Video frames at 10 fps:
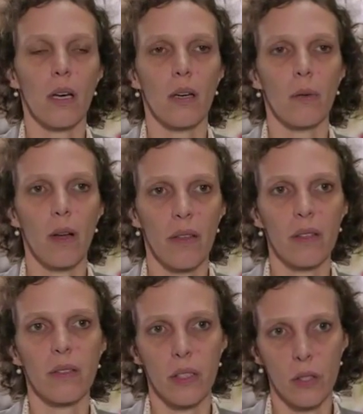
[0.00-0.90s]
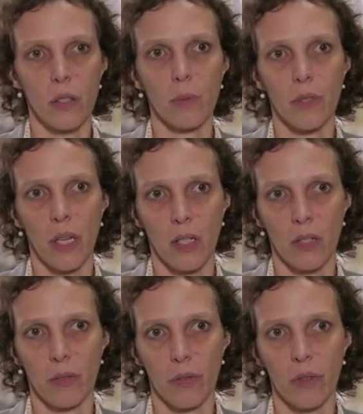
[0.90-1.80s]
whether the social
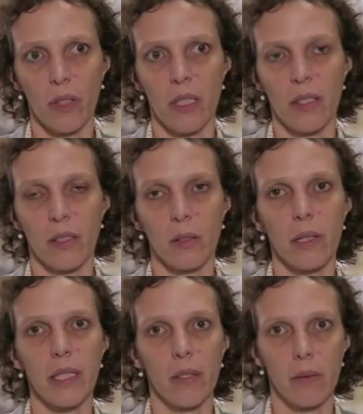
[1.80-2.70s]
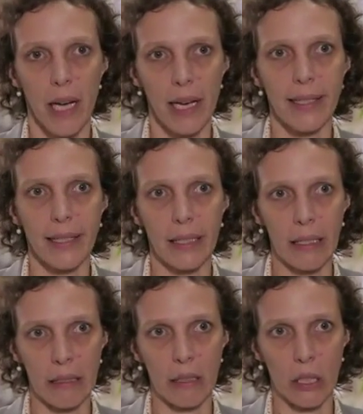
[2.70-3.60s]
protection floor is already a reality
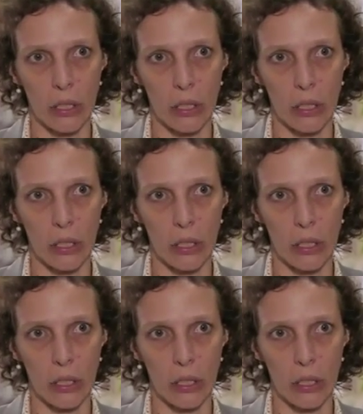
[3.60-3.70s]
in the